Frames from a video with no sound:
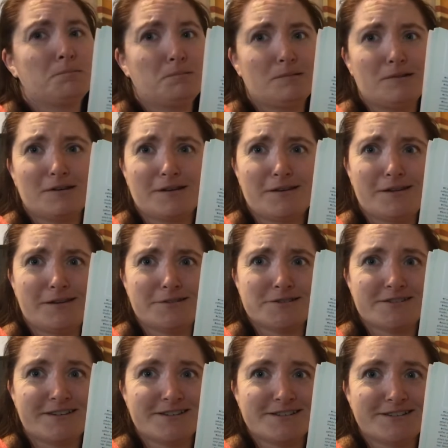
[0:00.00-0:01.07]
the
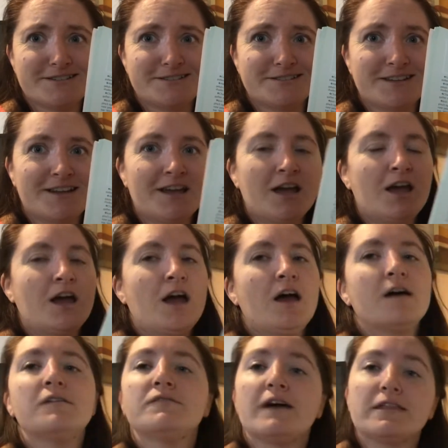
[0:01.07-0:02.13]
instructions,
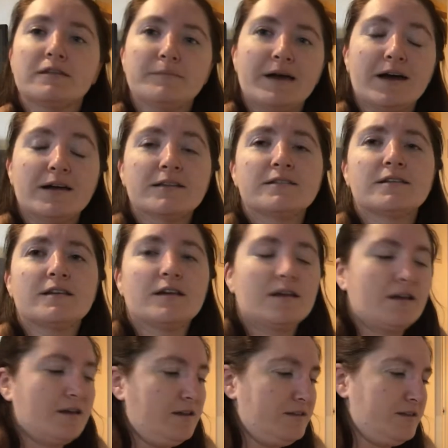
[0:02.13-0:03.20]
fathom out
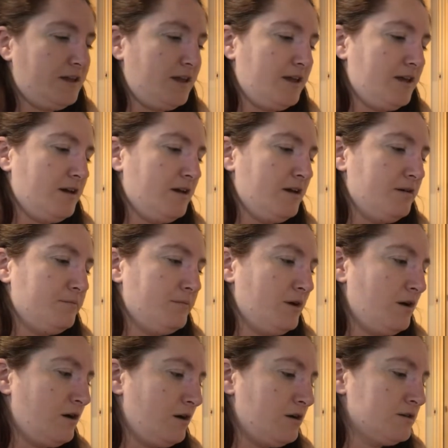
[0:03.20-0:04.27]
the
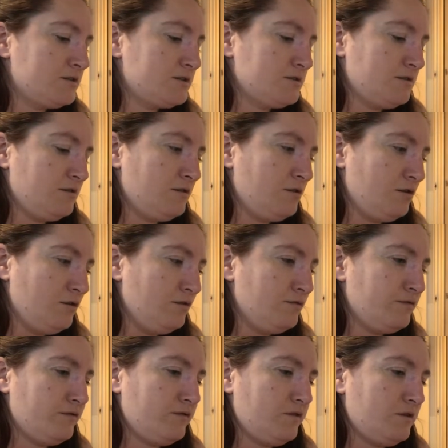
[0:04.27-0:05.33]
art
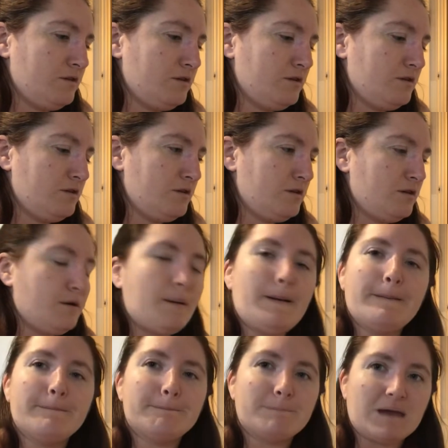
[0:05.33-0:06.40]
of
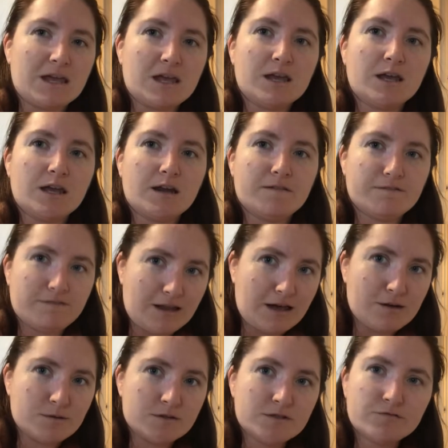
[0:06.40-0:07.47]
making
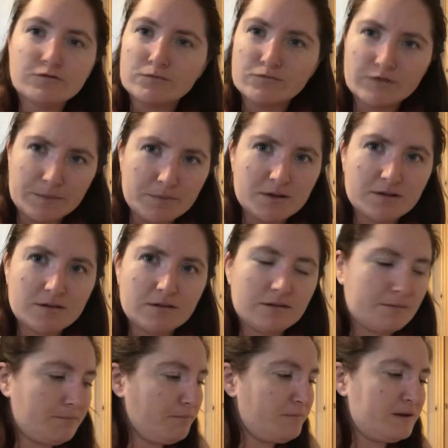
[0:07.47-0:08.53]
flowers from ribbons.
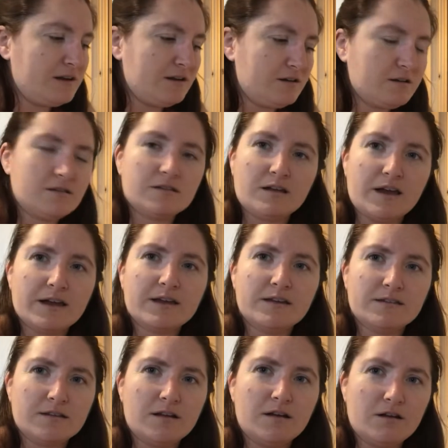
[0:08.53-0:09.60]
But it looks like
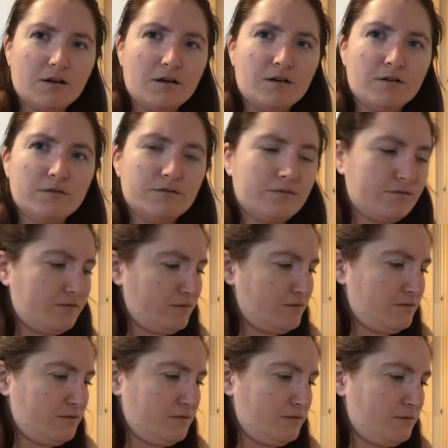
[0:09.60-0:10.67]
it's a lot of
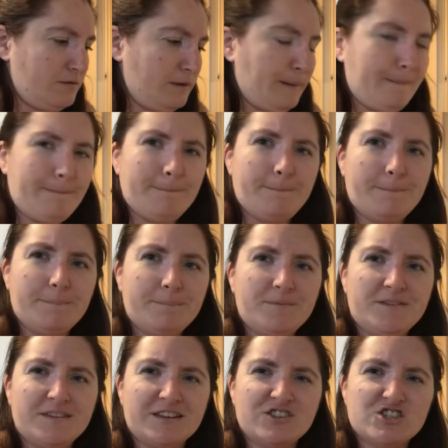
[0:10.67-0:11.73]

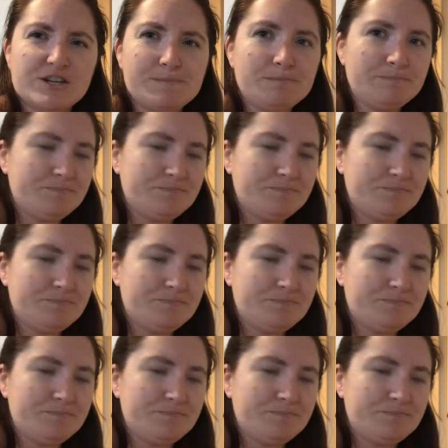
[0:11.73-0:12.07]
singeing.